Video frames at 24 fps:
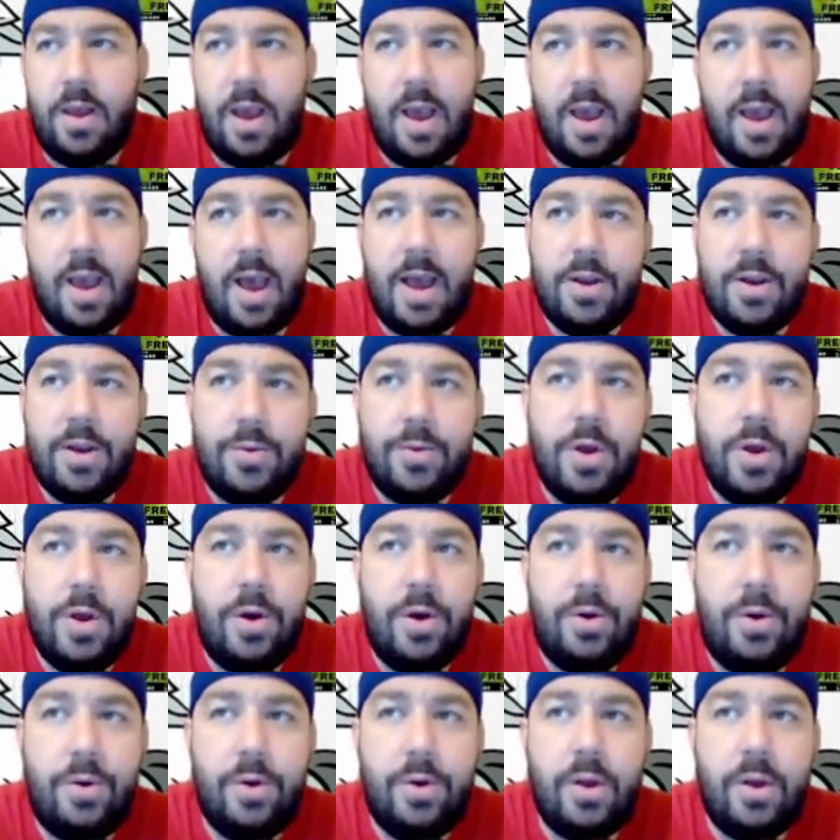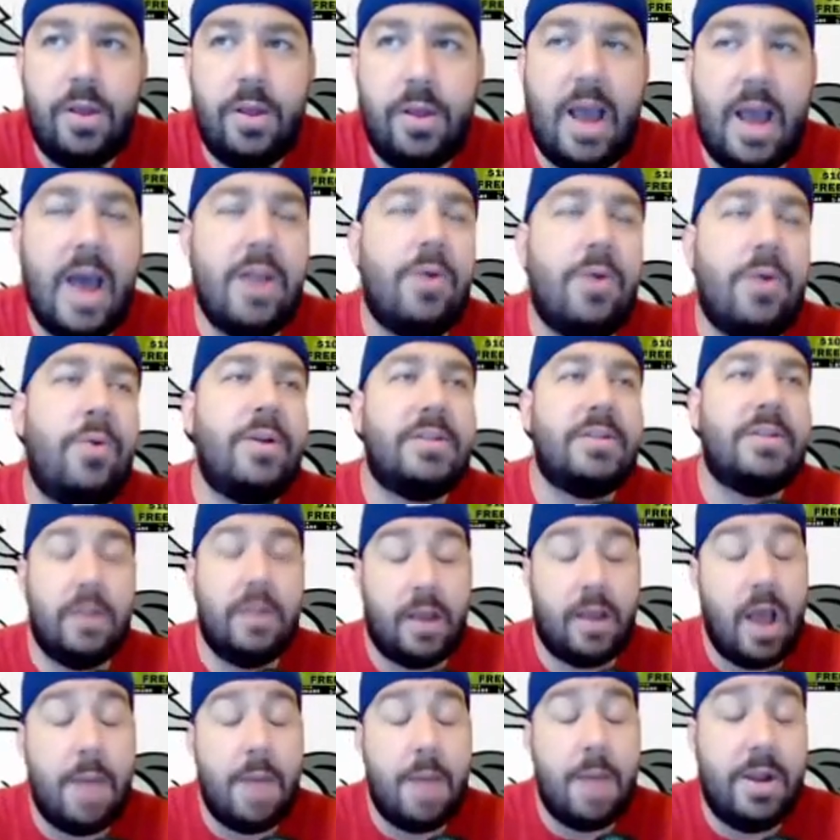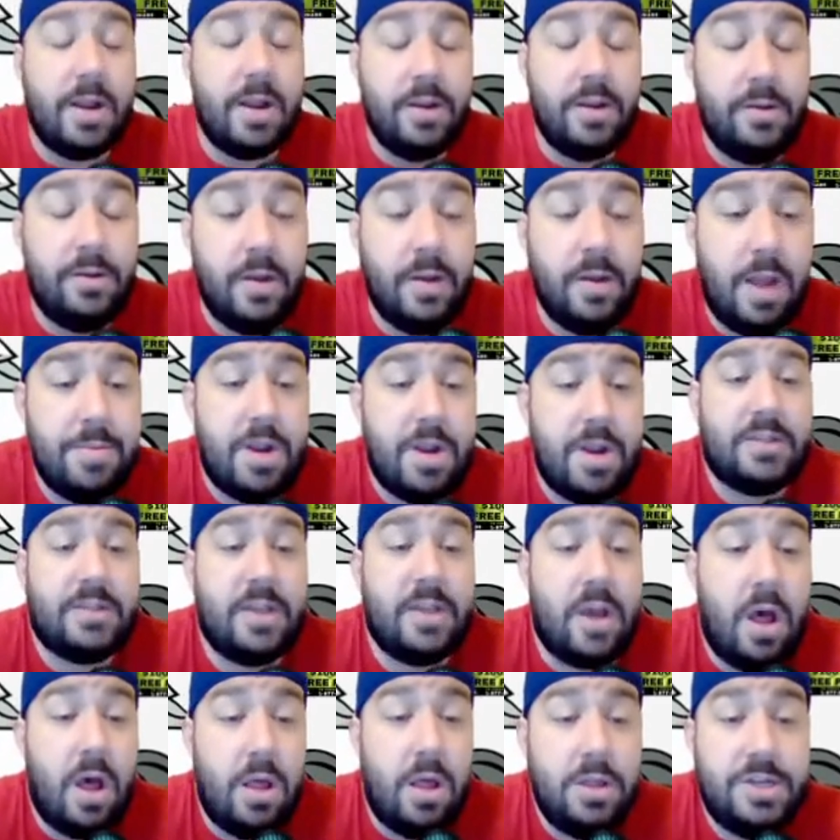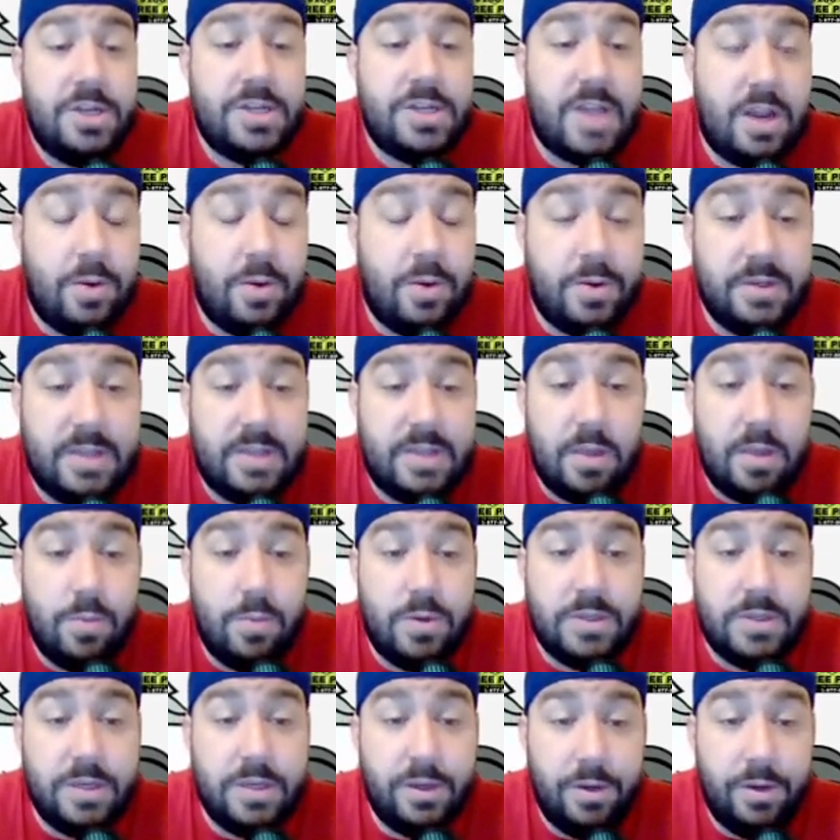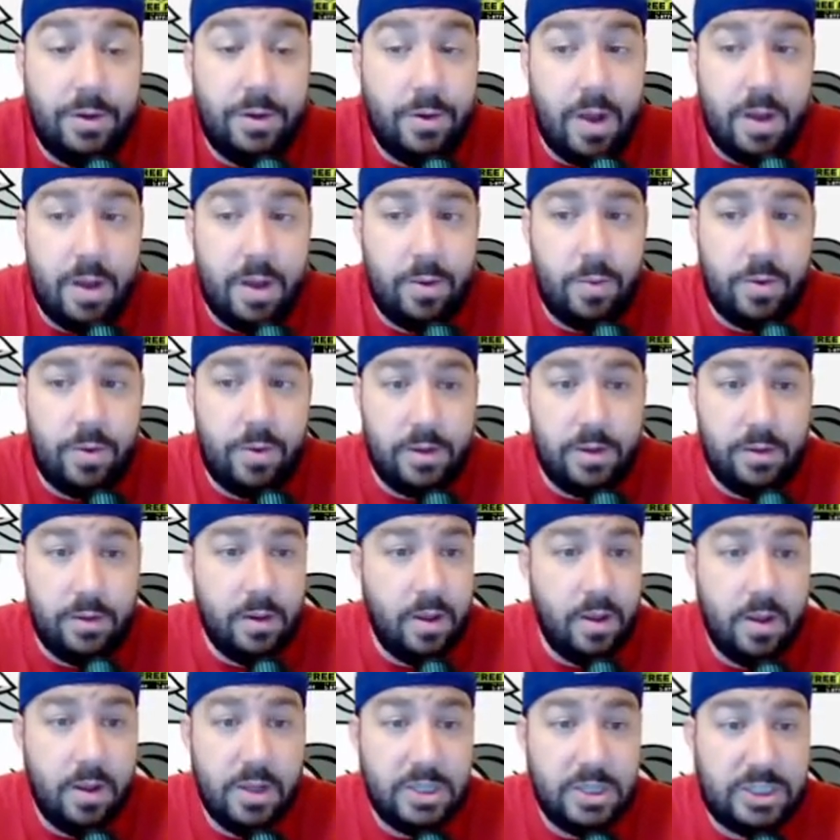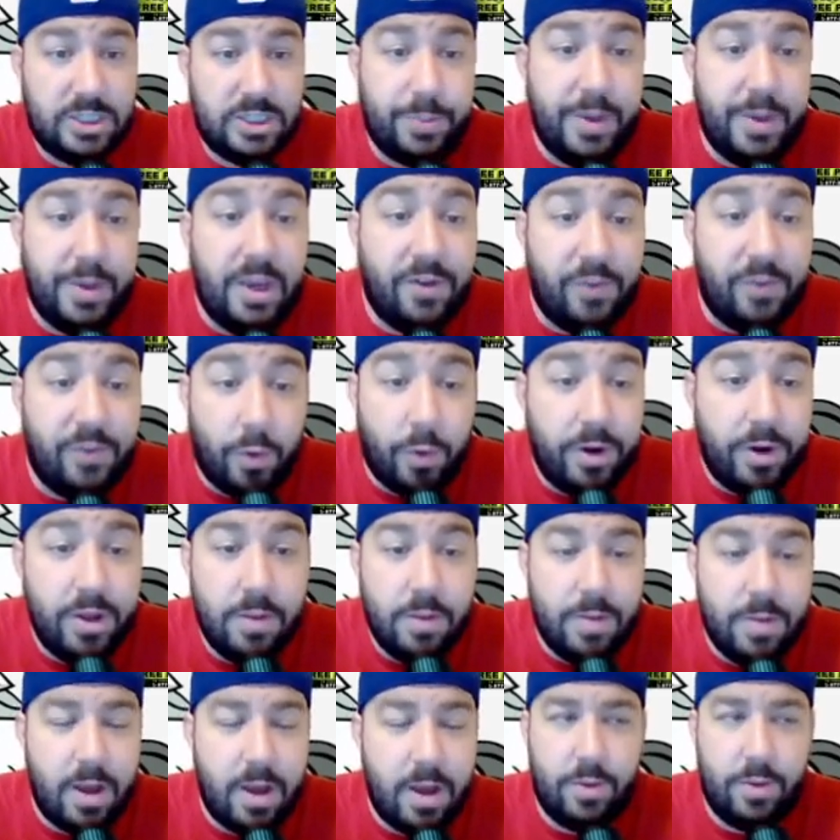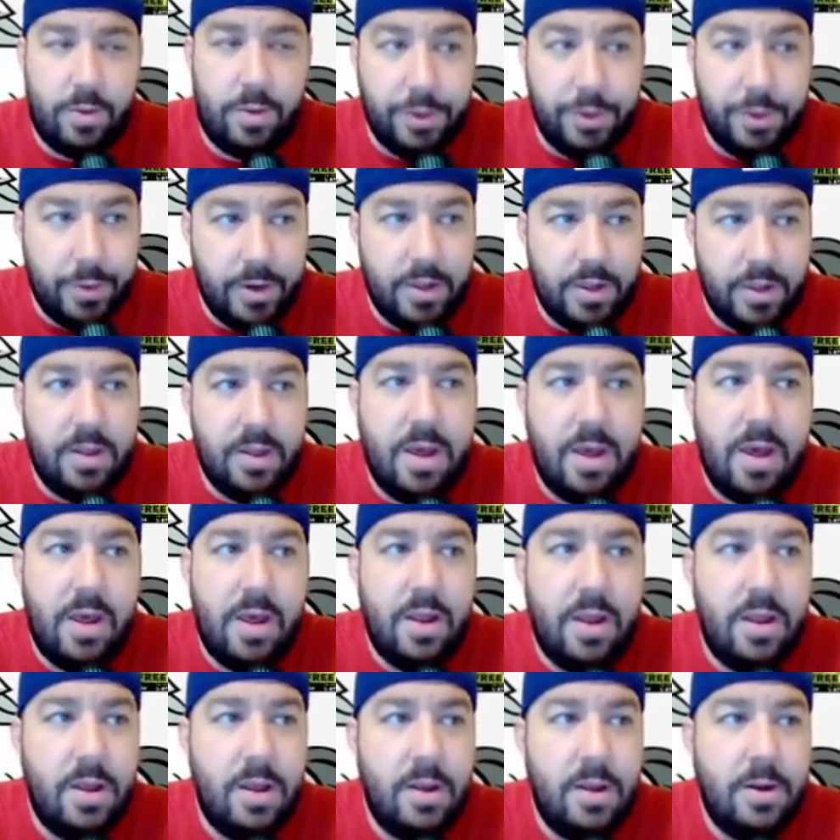I don't know, like I don't want to, like I'm not a psychologist. I don't want to tell him what to do. I don't want to speak for him. I don't want to do any of that.